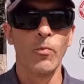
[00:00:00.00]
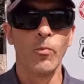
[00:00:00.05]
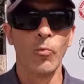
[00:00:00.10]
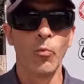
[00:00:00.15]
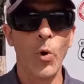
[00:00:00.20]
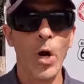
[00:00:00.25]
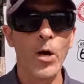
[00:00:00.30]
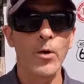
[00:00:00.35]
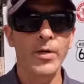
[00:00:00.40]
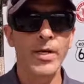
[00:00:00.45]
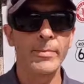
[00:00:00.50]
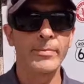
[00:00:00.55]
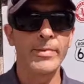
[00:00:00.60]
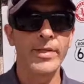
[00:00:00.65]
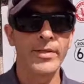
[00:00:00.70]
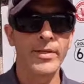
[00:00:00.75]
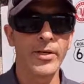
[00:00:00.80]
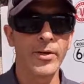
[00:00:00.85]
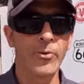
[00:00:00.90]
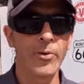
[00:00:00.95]
Welcome to
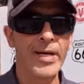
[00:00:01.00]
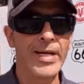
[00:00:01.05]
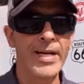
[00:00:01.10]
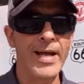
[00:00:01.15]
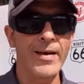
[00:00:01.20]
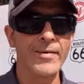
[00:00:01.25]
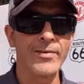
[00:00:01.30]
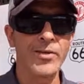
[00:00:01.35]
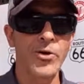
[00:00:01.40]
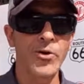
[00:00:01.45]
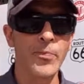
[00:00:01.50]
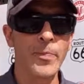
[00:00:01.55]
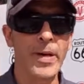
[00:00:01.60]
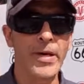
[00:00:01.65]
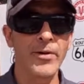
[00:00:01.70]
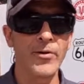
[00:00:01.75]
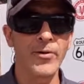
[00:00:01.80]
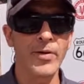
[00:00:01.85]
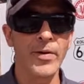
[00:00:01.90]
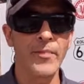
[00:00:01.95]
the Greenhouse Hoop
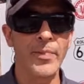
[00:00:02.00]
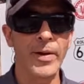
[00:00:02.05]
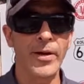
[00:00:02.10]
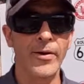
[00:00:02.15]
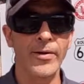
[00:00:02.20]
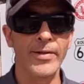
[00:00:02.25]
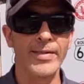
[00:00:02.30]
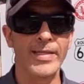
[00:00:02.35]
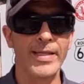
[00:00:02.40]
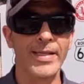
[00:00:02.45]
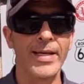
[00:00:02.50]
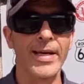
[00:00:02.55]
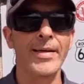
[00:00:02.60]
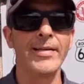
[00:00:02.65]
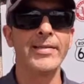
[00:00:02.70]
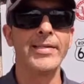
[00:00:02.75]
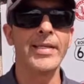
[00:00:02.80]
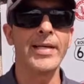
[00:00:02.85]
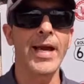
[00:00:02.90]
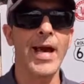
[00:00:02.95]
Bender Comparison,
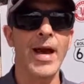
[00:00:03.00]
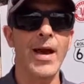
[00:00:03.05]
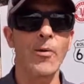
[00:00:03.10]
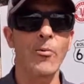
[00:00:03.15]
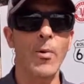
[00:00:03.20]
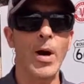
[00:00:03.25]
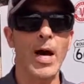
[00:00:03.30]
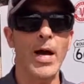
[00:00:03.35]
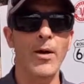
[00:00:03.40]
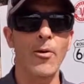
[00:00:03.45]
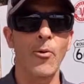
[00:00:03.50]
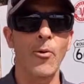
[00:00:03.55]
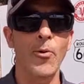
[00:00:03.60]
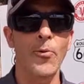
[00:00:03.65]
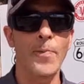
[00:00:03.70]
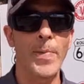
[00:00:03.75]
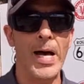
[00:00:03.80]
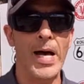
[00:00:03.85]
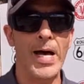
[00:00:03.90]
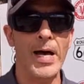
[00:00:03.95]
DIY or
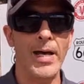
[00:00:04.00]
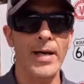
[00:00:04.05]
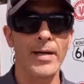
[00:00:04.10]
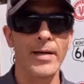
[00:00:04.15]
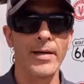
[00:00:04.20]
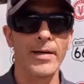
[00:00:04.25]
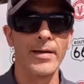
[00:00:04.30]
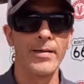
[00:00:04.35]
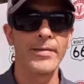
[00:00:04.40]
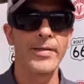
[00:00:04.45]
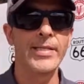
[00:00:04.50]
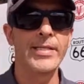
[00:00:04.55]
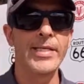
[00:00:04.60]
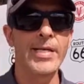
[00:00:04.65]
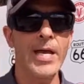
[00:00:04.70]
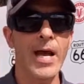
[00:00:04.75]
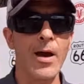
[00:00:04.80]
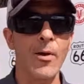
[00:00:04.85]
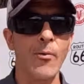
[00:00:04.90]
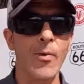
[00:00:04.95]
Buy. The
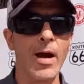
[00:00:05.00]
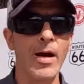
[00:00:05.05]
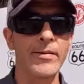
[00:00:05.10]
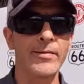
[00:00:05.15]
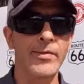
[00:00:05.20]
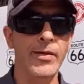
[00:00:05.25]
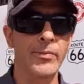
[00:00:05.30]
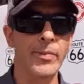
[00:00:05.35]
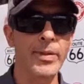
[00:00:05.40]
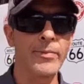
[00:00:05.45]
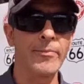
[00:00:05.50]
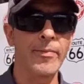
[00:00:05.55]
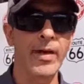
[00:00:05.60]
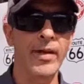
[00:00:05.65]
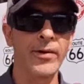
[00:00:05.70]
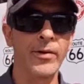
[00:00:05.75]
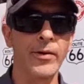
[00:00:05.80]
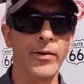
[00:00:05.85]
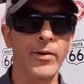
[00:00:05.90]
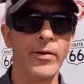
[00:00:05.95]
DIY tubing
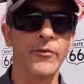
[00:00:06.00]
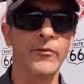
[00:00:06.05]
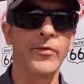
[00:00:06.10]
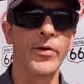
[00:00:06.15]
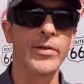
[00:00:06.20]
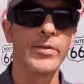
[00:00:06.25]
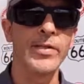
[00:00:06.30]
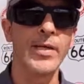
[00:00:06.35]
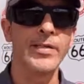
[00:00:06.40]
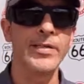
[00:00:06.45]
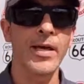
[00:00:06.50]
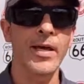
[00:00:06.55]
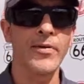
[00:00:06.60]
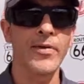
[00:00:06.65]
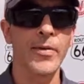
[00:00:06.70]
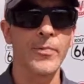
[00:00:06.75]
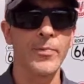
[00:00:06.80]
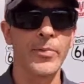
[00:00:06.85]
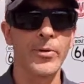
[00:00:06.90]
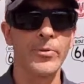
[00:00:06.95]
bender versus
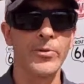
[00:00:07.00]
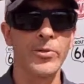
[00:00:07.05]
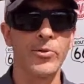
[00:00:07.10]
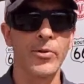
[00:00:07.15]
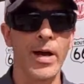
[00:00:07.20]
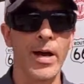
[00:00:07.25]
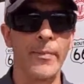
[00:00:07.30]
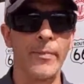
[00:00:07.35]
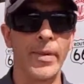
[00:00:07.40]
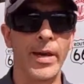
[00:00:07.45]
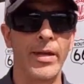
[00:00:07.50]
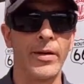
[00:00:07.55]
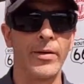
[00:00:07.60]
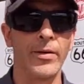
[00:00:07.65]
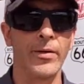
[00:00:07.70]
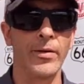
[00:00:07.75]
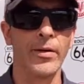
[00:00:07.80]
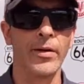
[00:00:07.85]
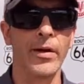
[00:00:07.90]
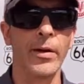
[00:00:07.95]
the Bootstrap
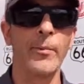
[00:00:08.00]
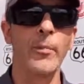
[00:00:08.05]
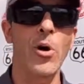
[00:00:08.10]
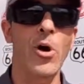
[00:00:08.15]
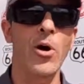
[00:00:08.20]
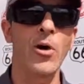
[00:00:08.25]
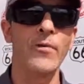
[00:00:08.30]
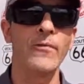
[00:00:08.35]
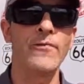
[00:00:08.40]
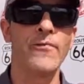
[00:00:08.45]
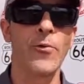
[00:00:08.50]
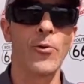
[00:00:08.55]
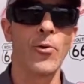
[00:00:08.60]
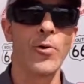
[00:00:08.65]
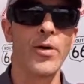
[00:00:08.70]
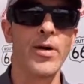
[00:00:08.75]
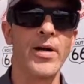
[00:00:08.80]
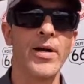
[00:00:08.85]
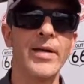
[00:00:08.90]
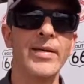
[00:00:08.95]
bender. Part
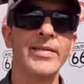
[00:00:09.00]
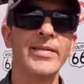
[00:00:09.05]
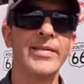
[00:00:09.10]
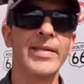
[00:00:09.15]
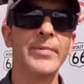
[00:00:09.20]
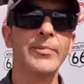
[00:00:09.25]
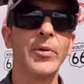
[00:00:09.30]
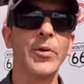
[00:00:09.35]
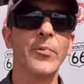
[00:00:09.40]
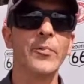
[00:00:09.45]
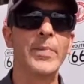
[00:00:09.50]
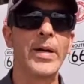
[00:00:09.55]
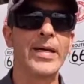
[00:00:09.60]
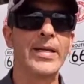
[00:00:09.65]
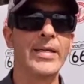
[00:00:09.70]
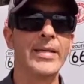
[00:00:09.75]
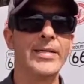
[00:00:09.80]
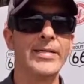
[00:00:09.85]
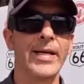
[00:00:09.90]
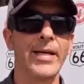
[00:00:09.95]
4, Simple
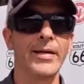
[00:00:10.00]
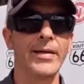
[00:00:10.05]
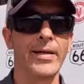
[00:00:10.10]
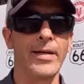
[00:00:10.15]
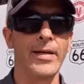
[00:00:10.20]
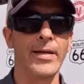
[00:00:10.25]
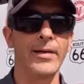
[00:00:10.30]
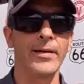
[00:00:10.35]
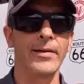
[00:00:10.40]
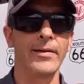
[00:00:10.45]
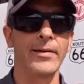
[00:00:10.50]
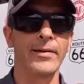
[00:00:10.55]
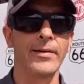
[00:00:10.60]
Bending Technique.